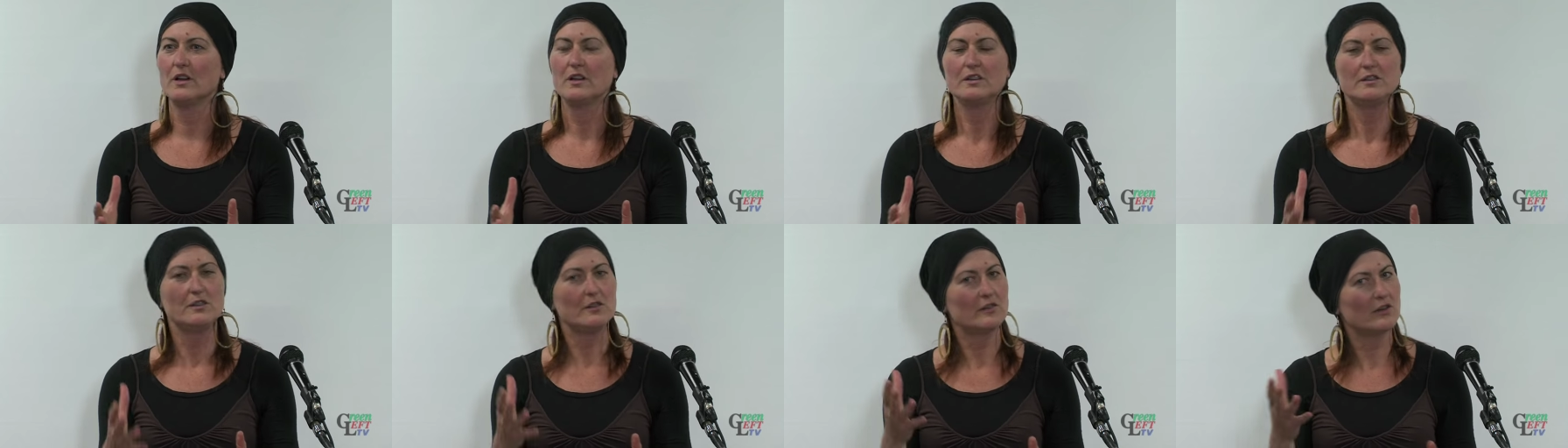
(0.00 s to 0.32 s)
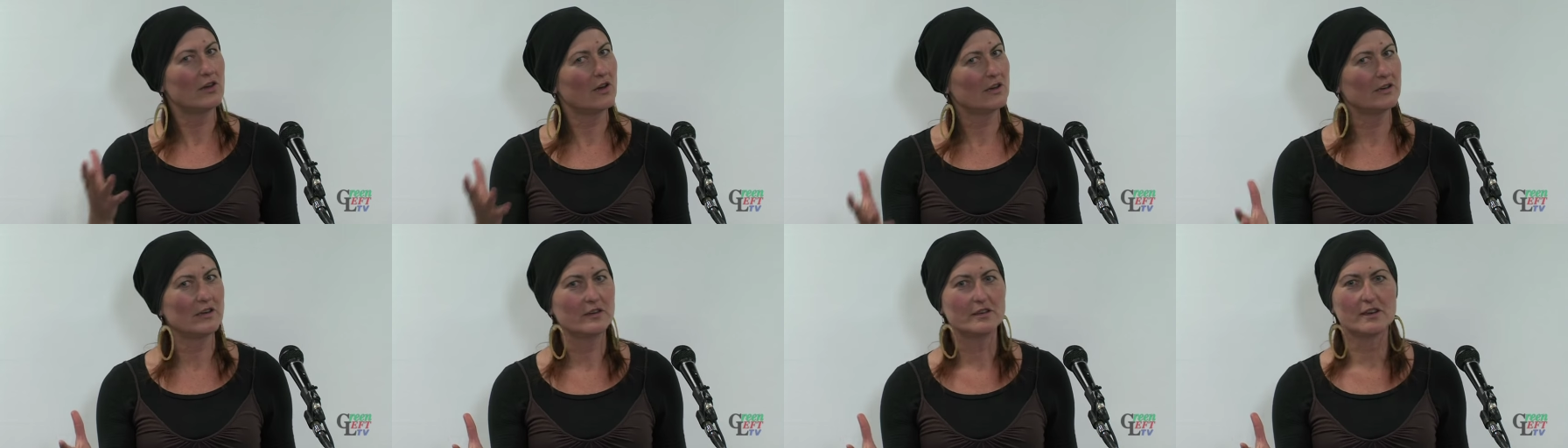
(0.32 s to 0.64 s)
you have
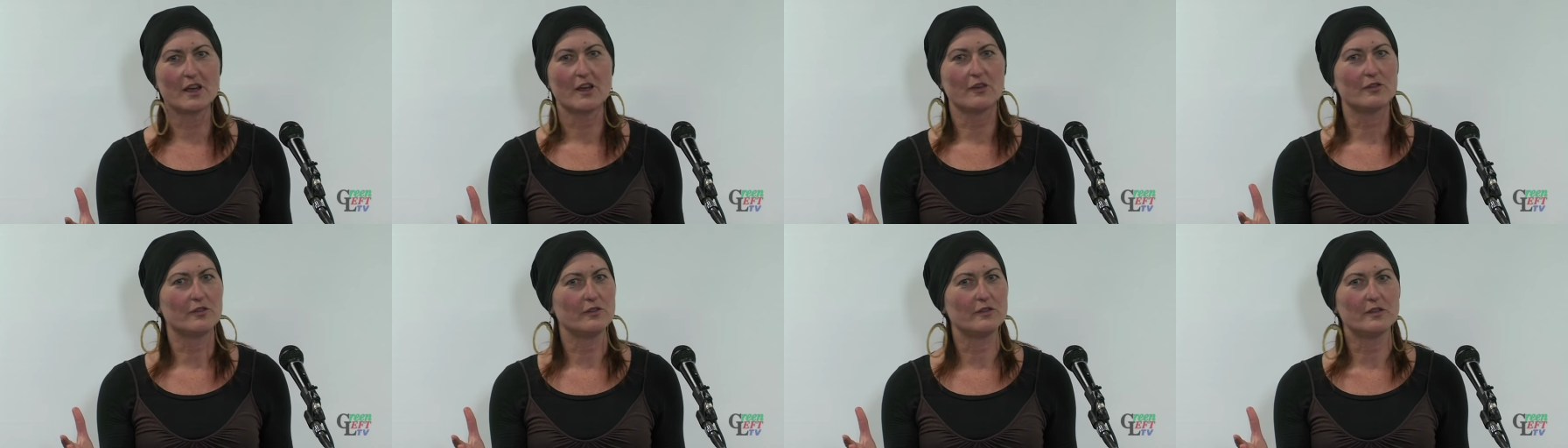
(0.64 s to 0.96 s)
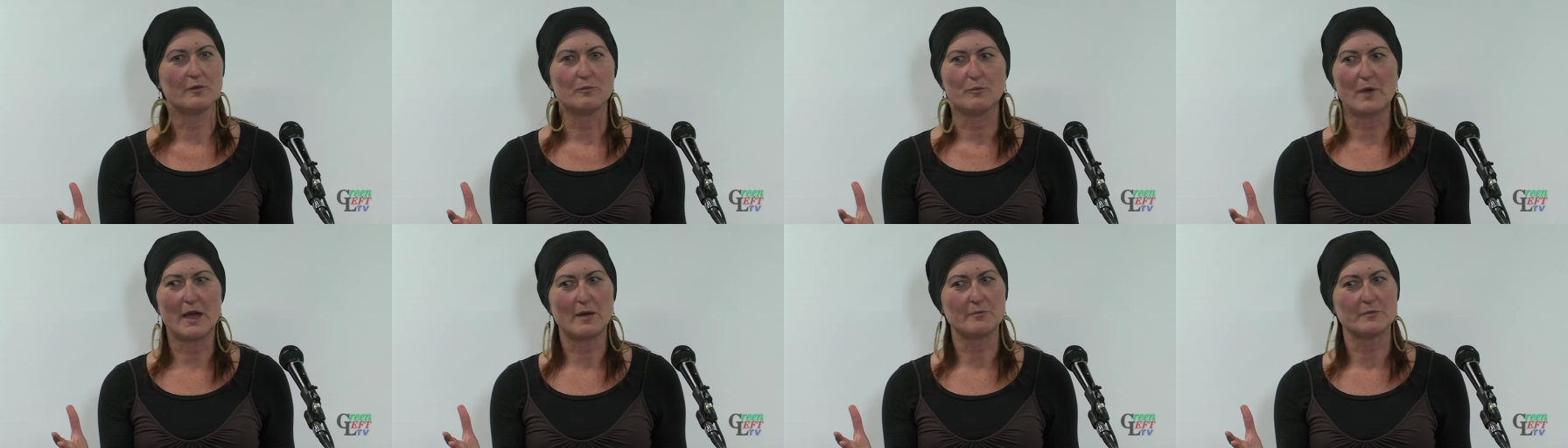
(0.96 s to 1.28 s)
got to know who
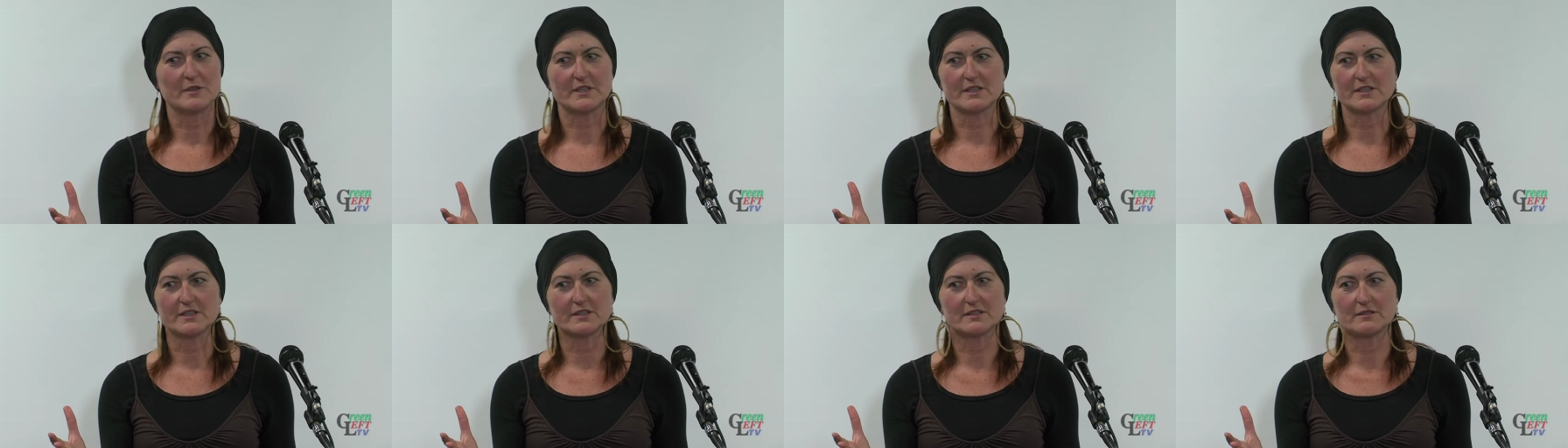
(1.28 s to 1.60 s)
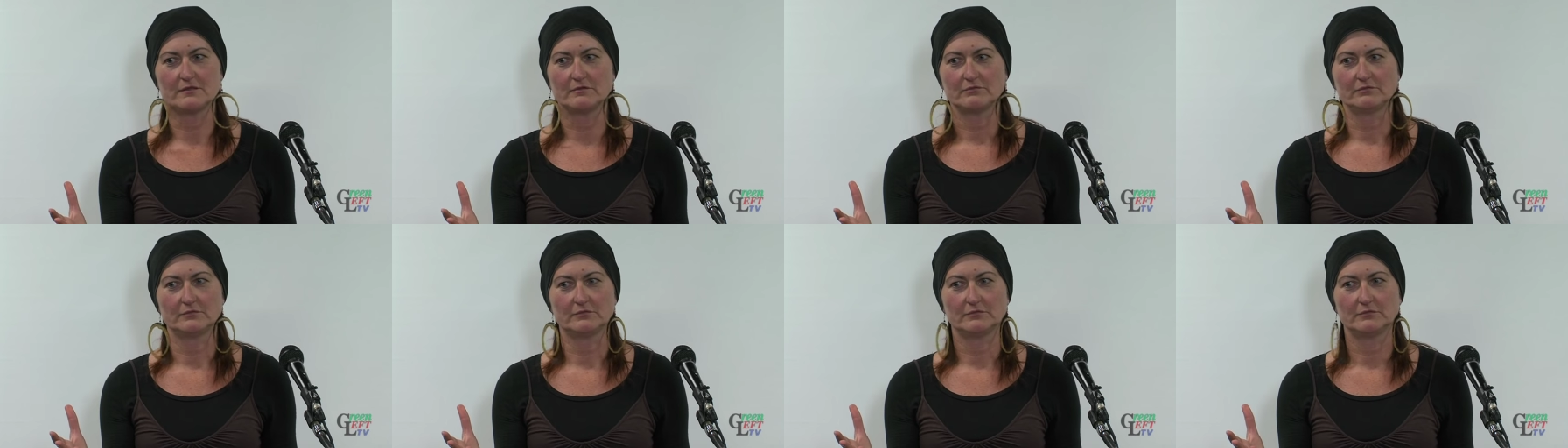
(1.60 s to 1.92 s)
the mum is.
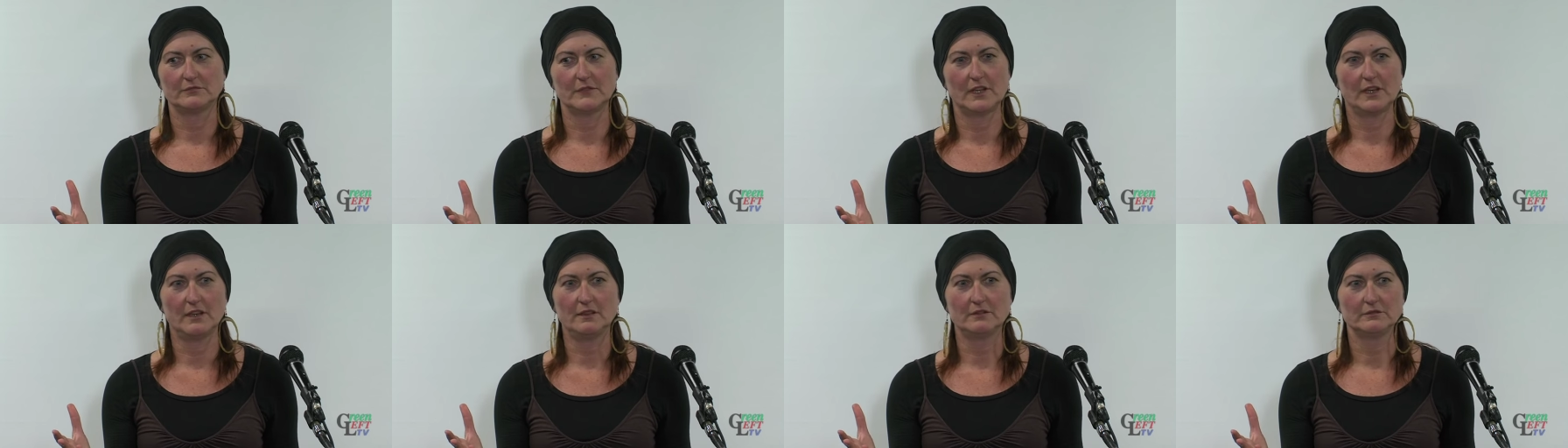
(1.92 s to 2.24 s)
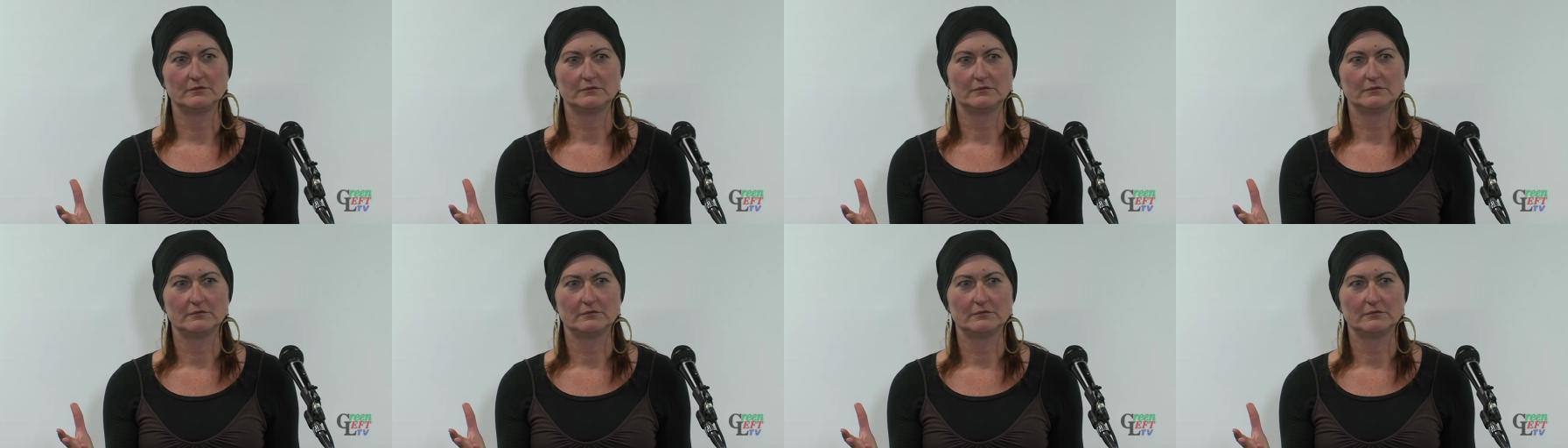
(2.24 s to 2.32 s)
Yeah?